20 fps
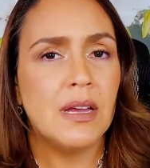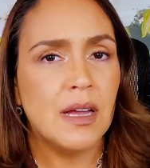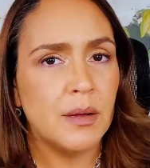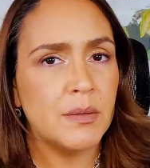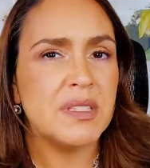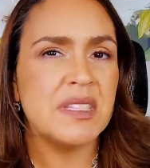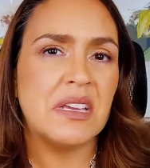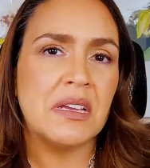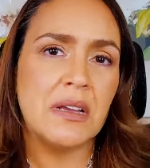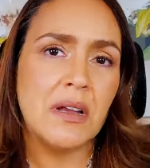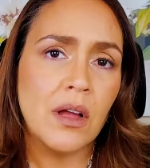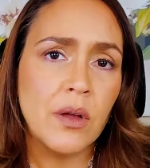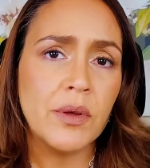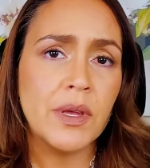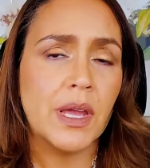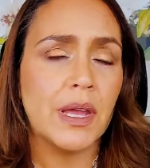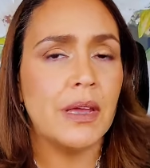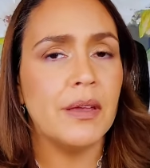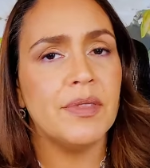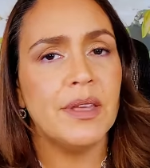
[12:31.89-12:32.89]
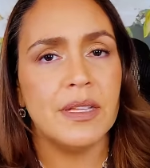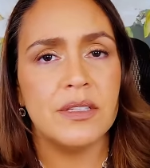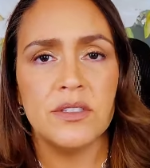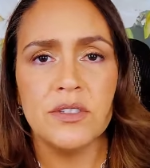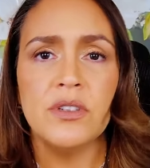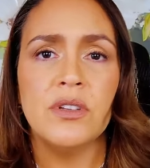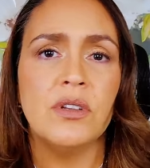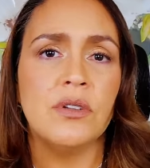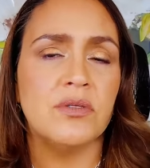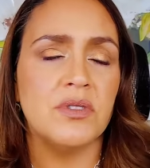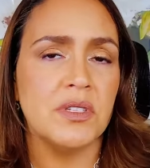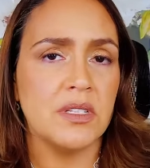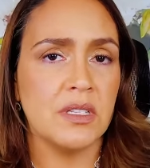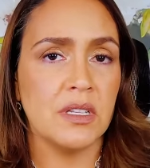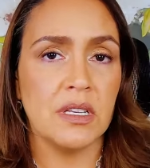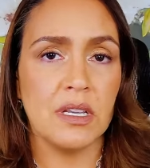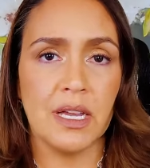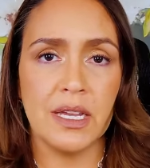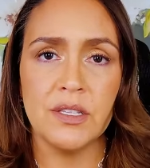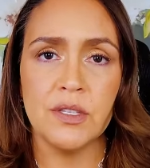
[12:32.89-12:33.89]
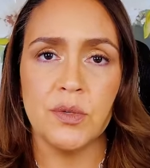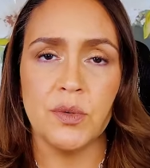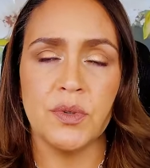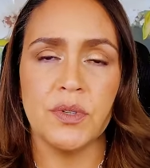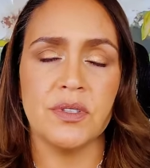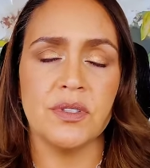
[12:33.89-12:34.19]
I was like, okay, that's, you know, just a nice sort